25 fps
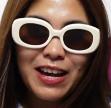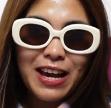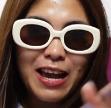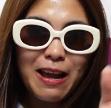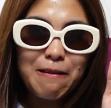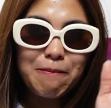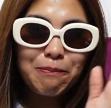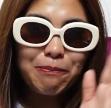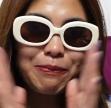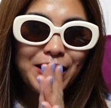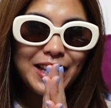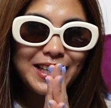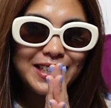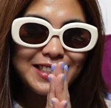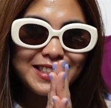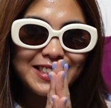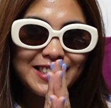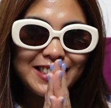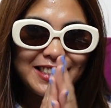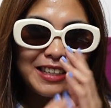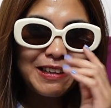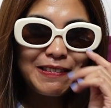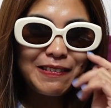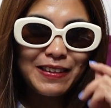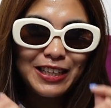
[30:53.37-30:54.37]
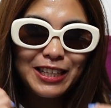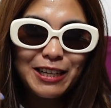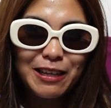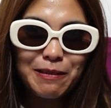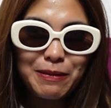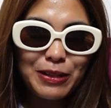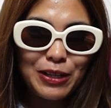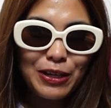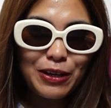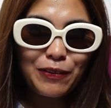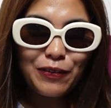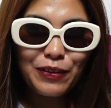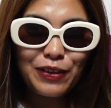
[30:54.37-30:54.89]
And please comment
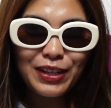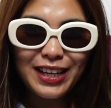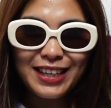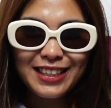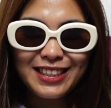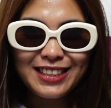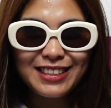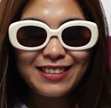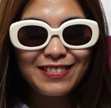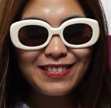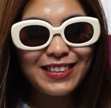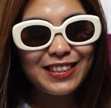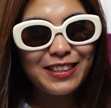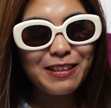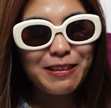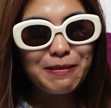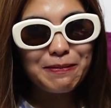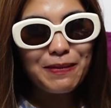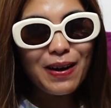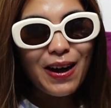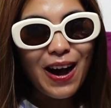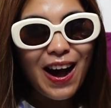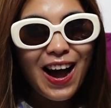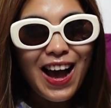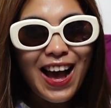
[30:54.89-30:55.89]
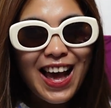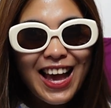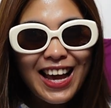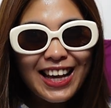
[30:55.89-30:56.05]
down below if you like this video. Yeah!